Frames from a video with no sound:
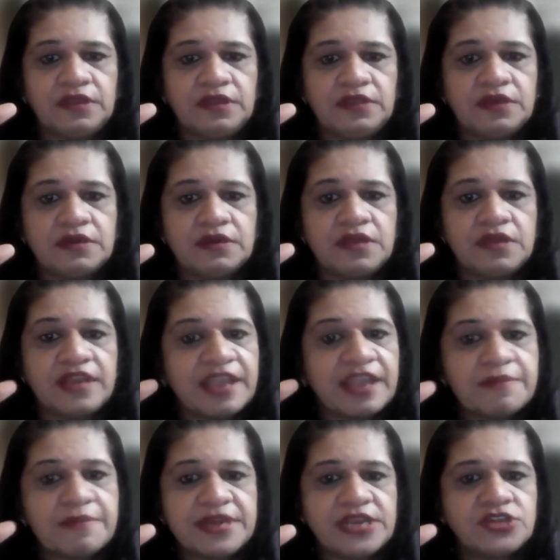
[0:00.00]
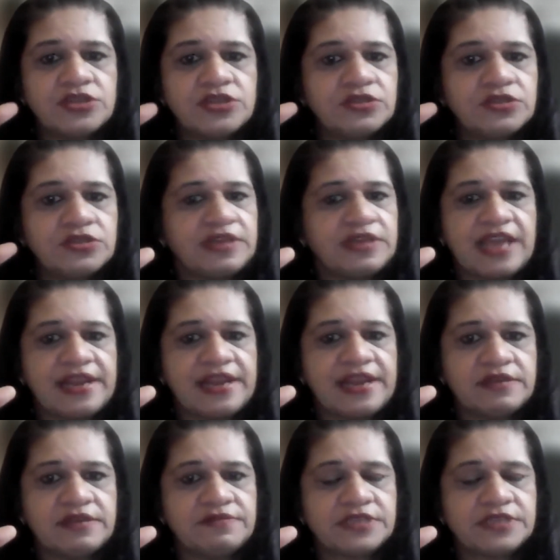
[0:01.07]
the recommendations or the
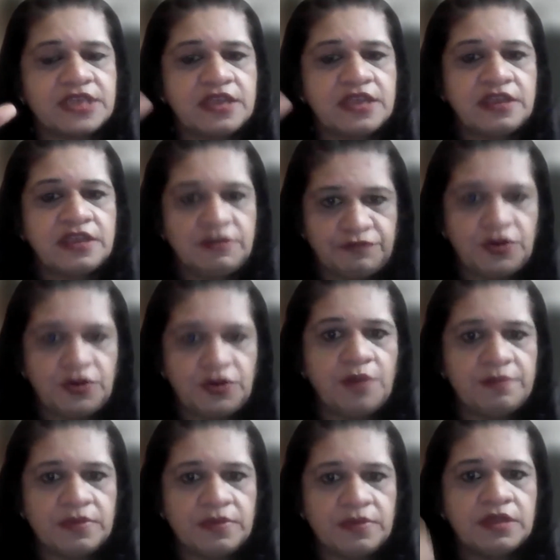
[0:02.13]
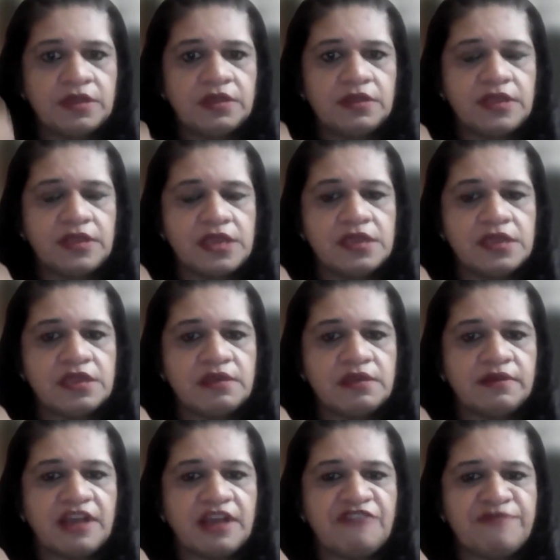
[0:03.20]
directives from the
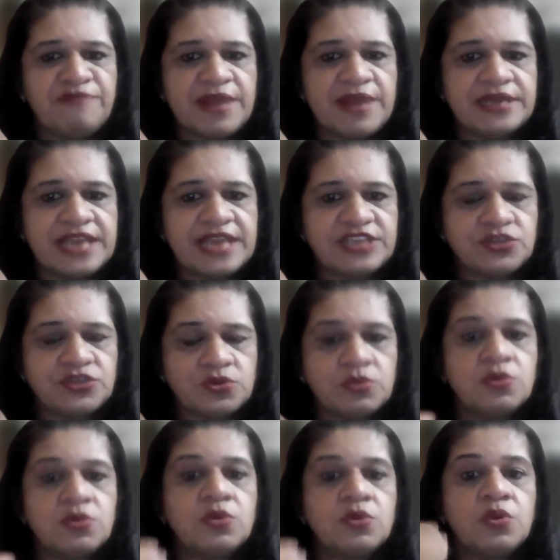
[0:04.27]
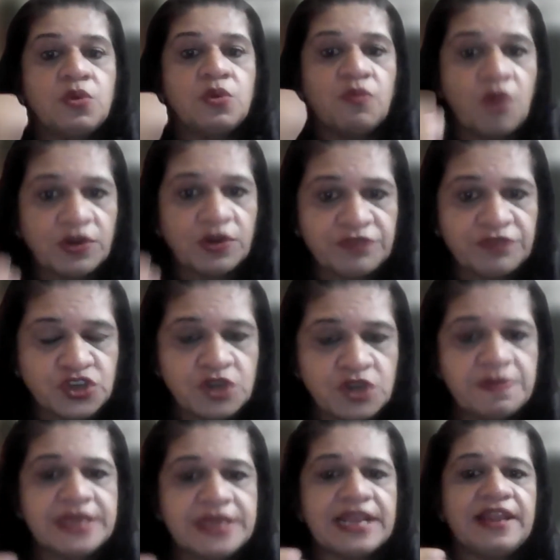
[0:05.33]
government as to what we should
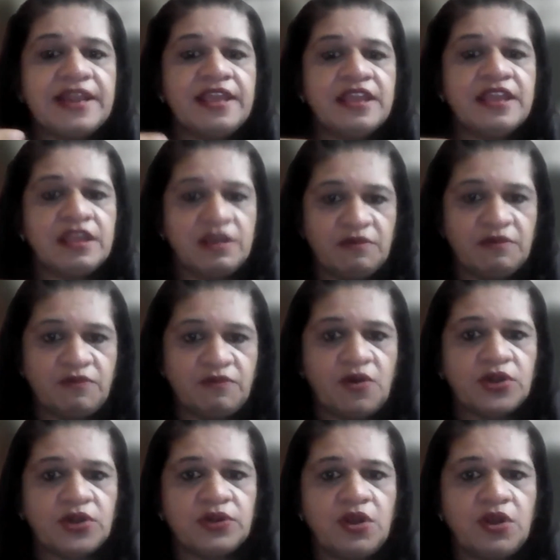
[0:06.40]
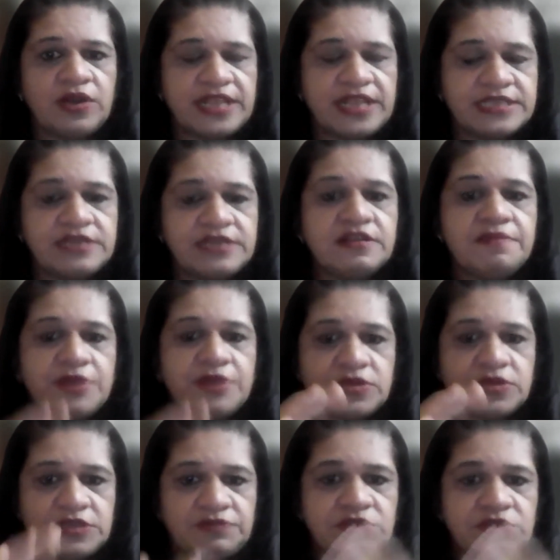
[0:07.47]
be telling, what not, etc.,
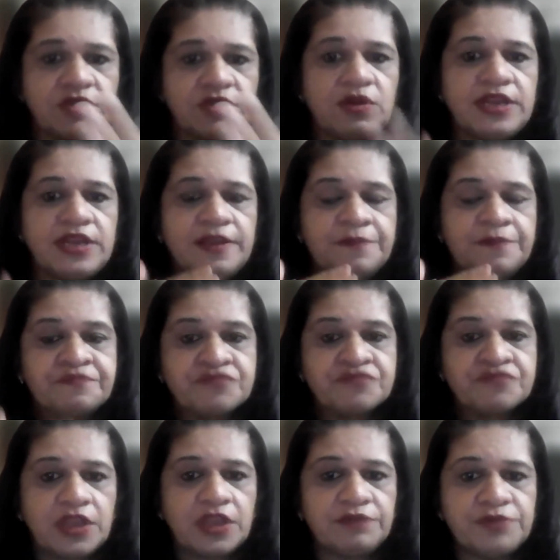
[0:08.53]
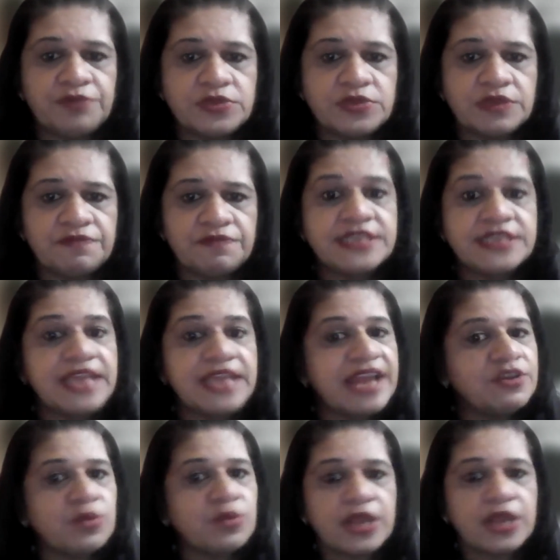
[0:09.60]
because it was all in a confusing phase.
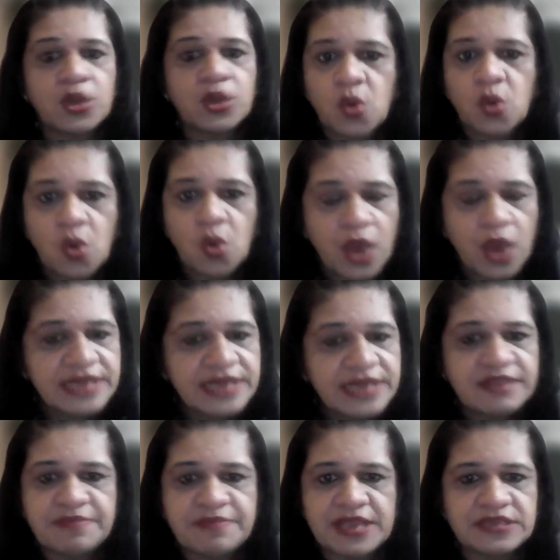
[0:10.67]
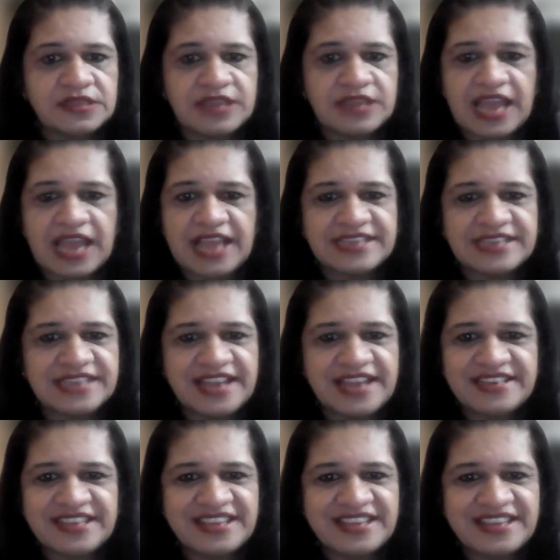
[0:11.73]
And you can quite imagine the
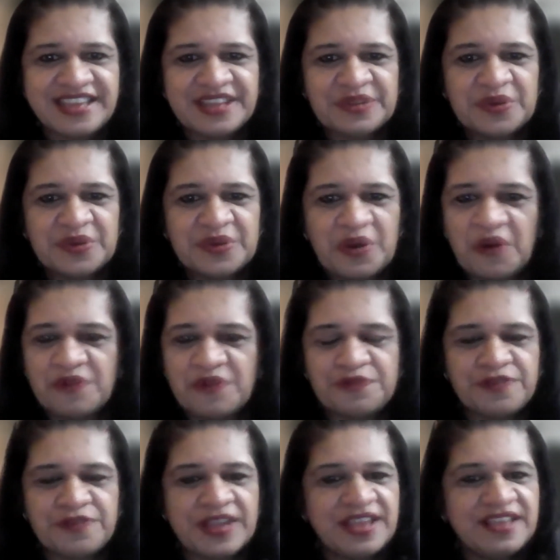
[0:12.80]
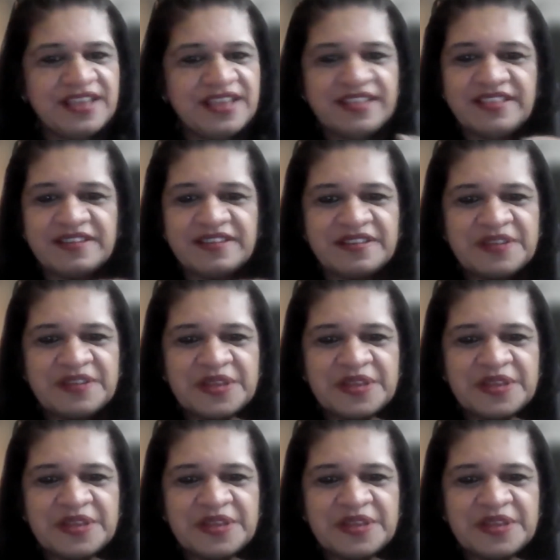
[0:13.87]
anxiety of the